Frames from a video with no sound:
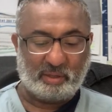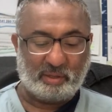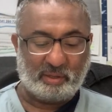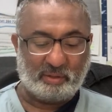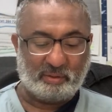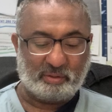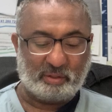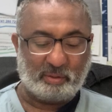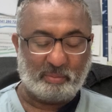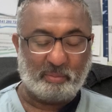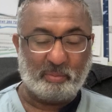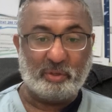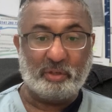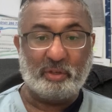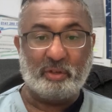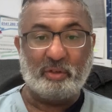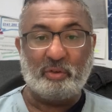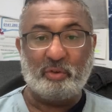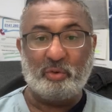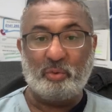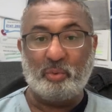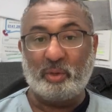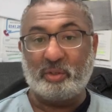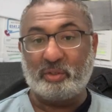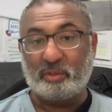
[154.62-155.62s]
somebody
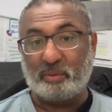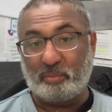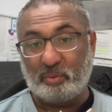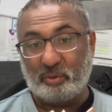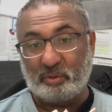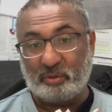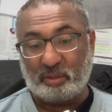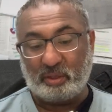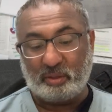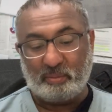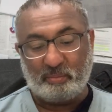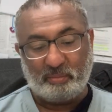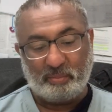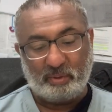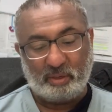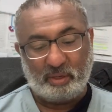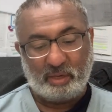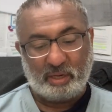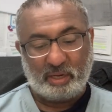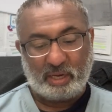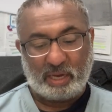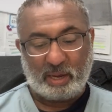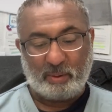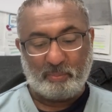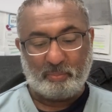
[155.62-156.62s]
who is a Muslim
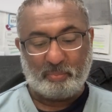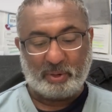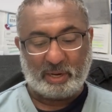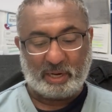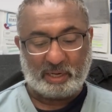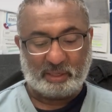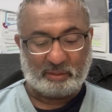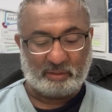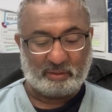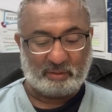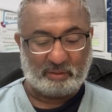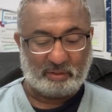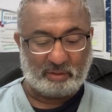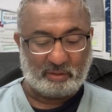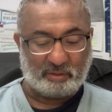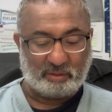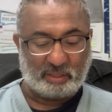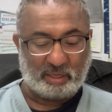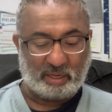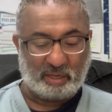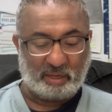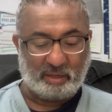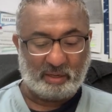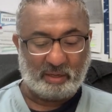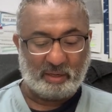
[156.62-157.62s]
and practices
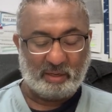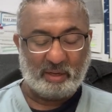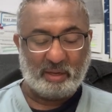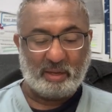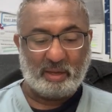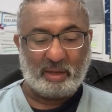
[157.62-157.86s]
that.